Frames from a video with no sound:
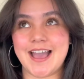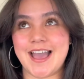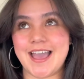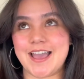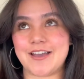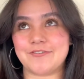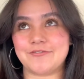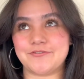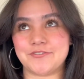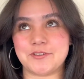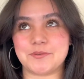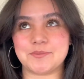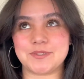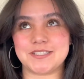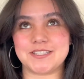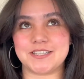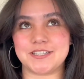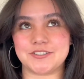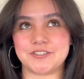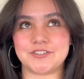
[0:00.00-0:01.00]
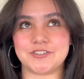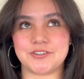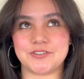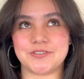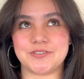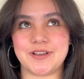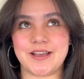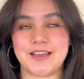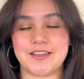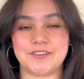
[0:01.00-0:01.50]
I have filmed this
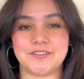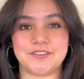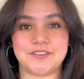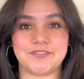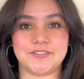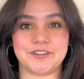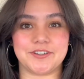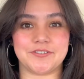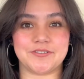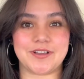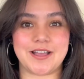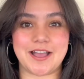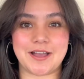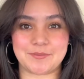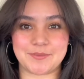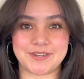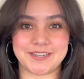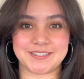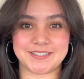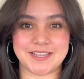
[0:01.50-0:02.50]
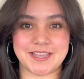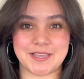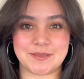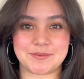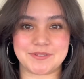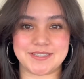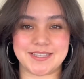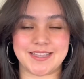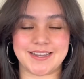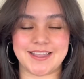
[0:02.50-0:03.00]
intro I don't even know how many
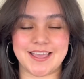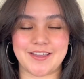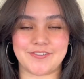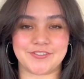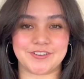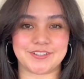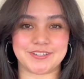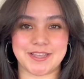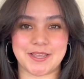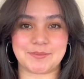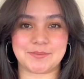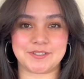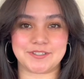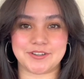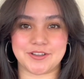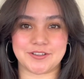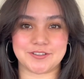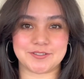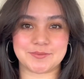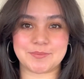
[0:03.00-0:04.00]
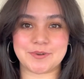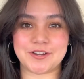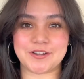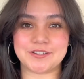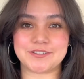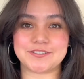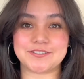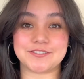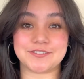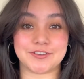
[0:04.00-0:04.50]
times, and every time the dogs
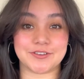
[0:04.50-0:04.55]
bark,